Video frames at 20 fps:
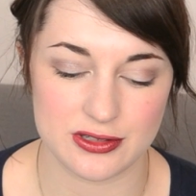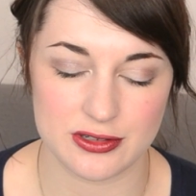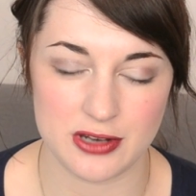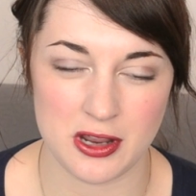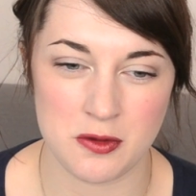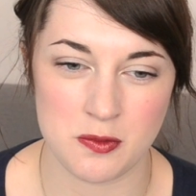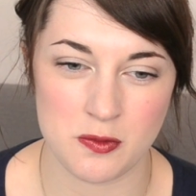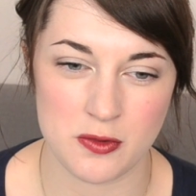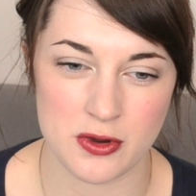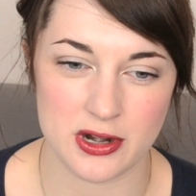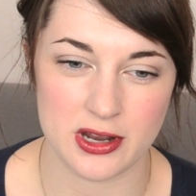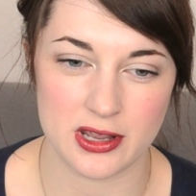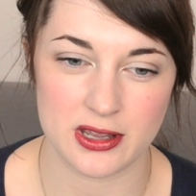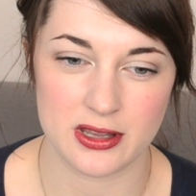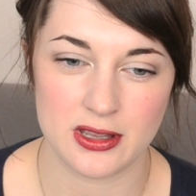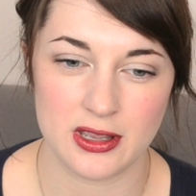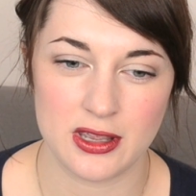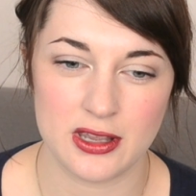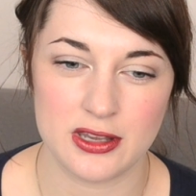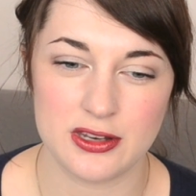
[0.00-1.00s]
you don't want
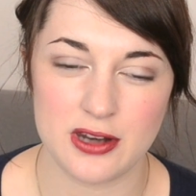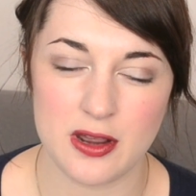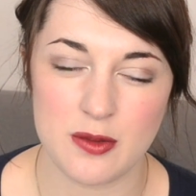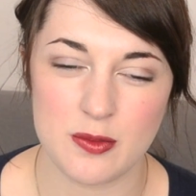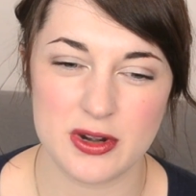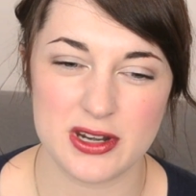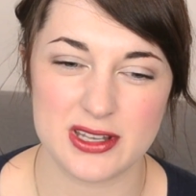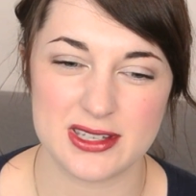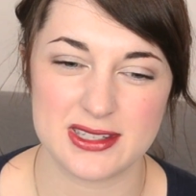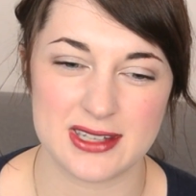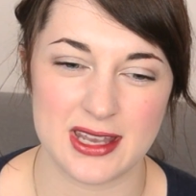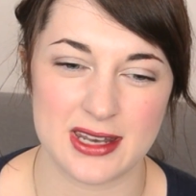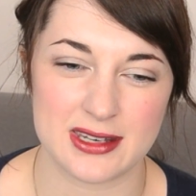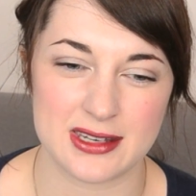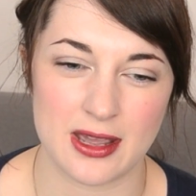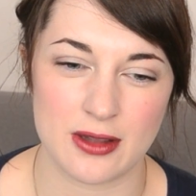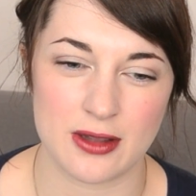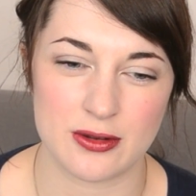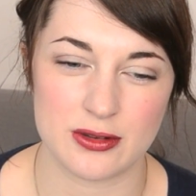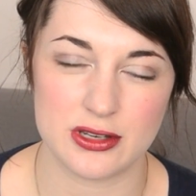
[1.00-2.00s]
to stand
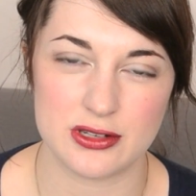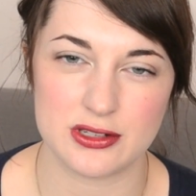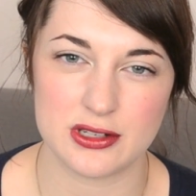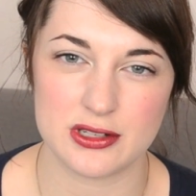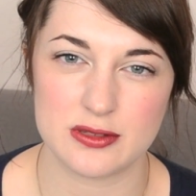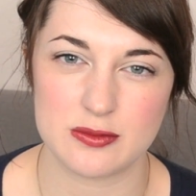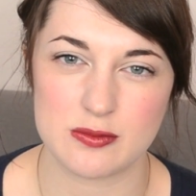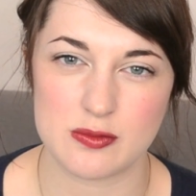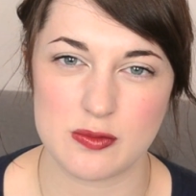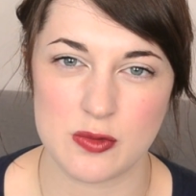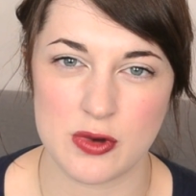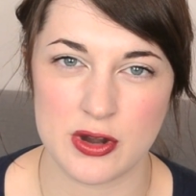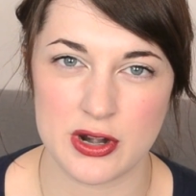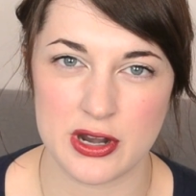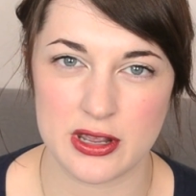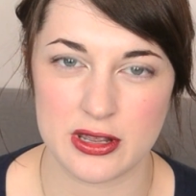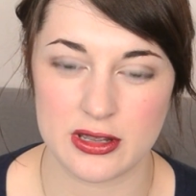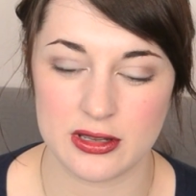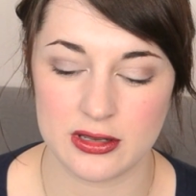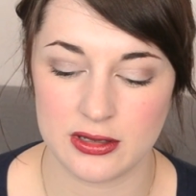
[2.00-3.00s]
out. You just want
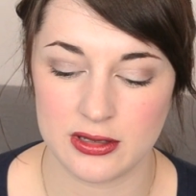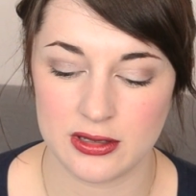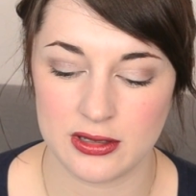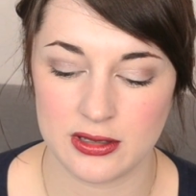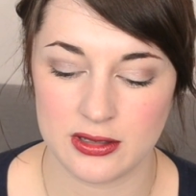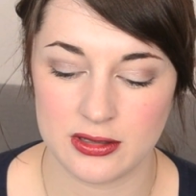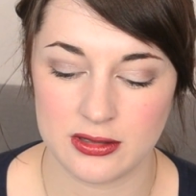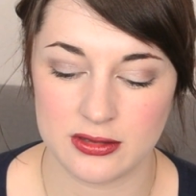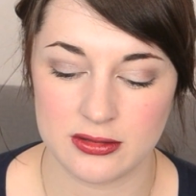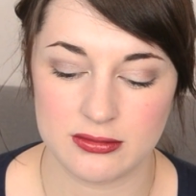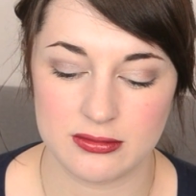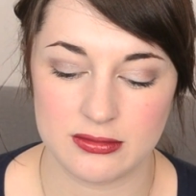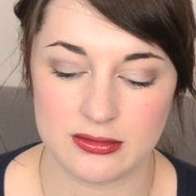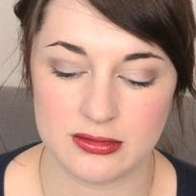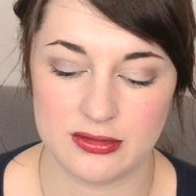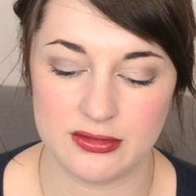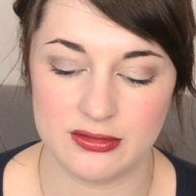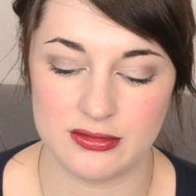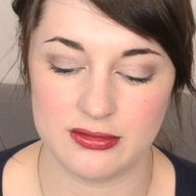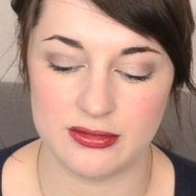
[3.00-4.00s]
to
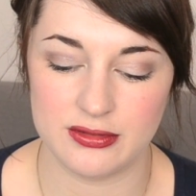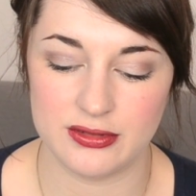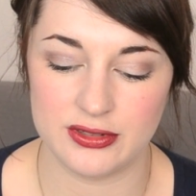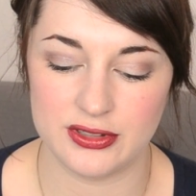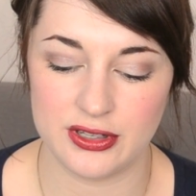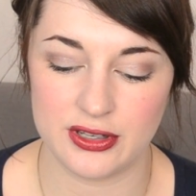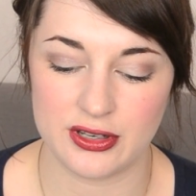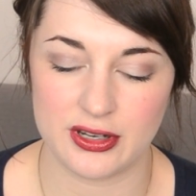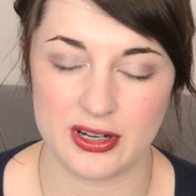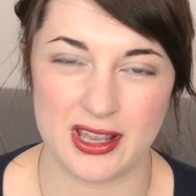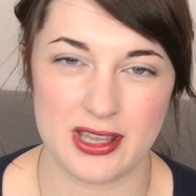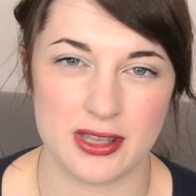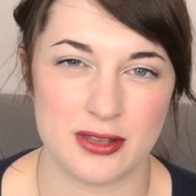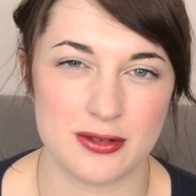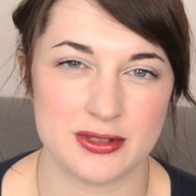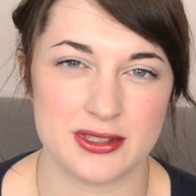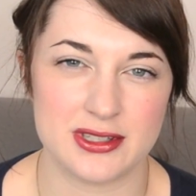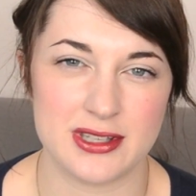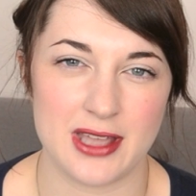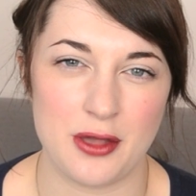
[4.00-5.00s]
look like
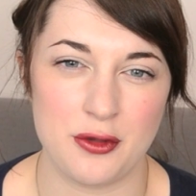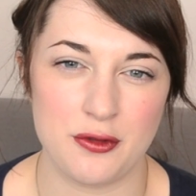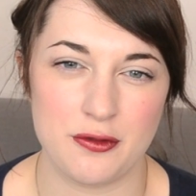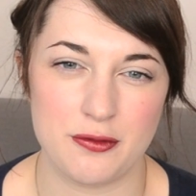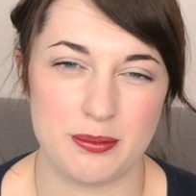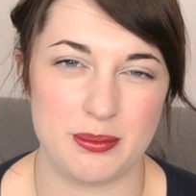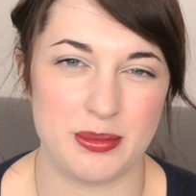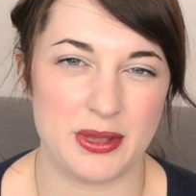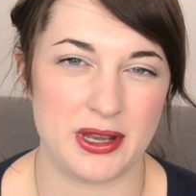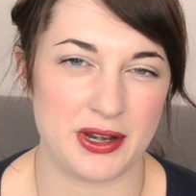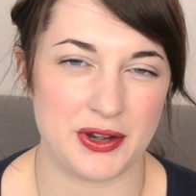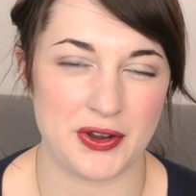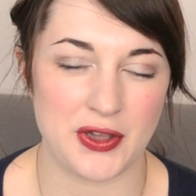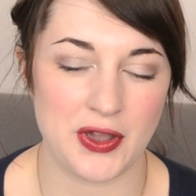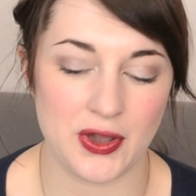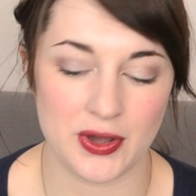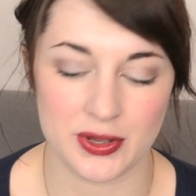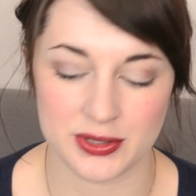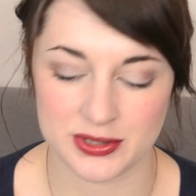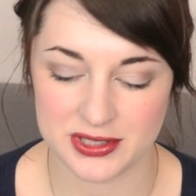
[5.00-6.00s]
yourself but
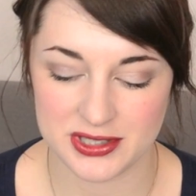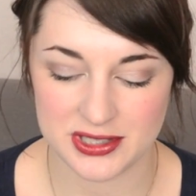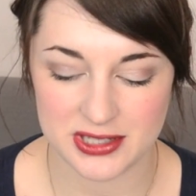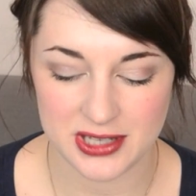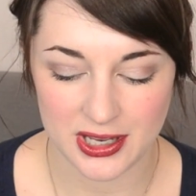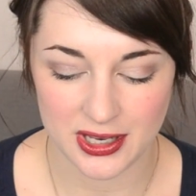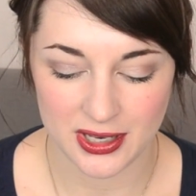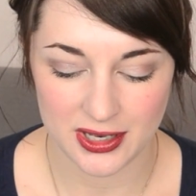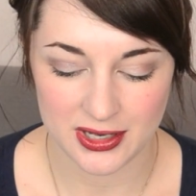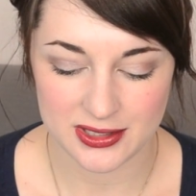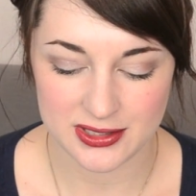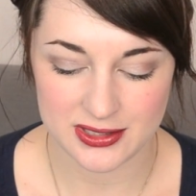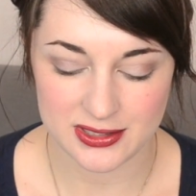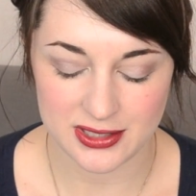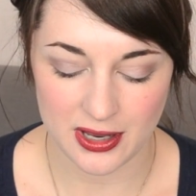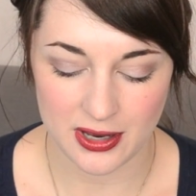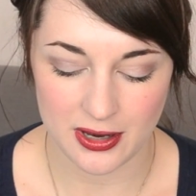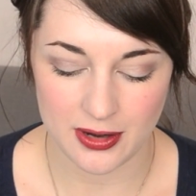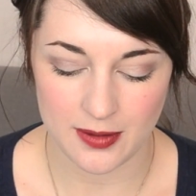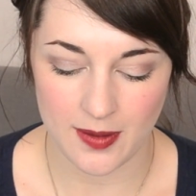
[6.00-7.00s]
enhanced. So